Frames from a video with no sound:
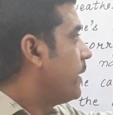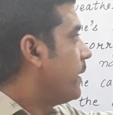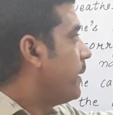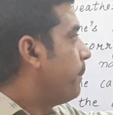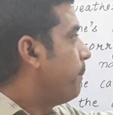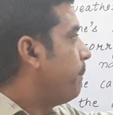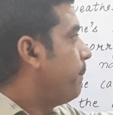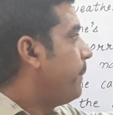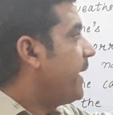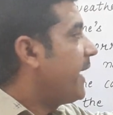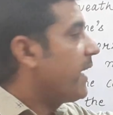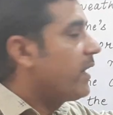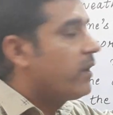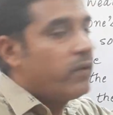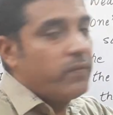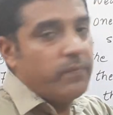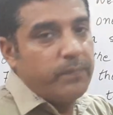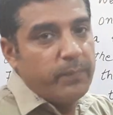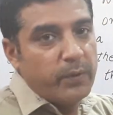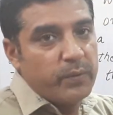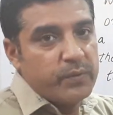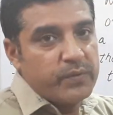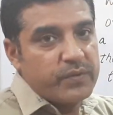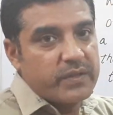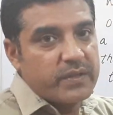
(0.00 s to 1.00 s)
Bag of
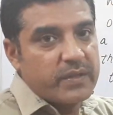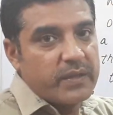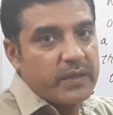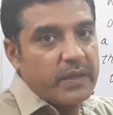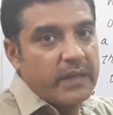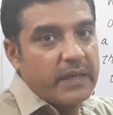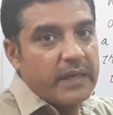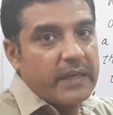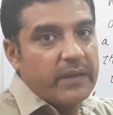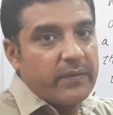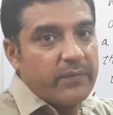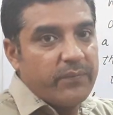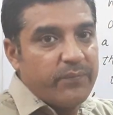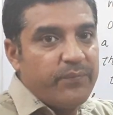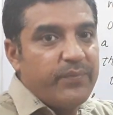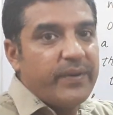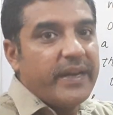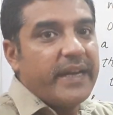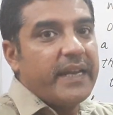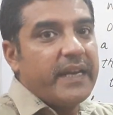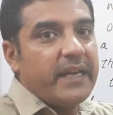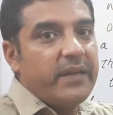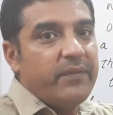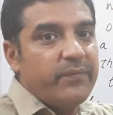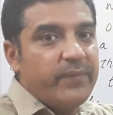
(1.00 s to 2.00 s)
bones,
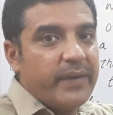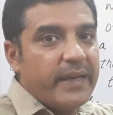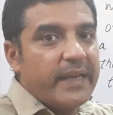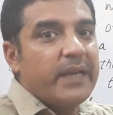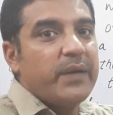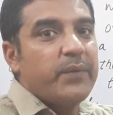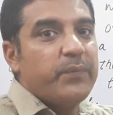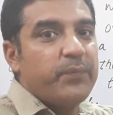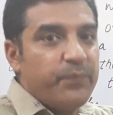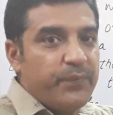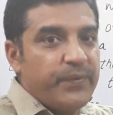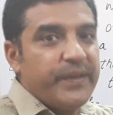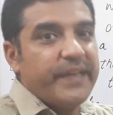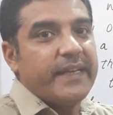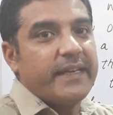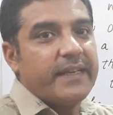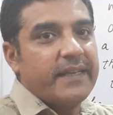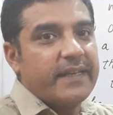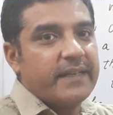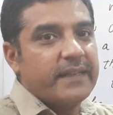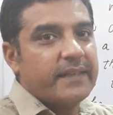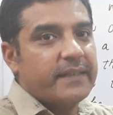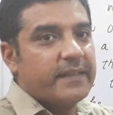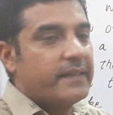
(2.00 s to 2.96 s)
very, very weak.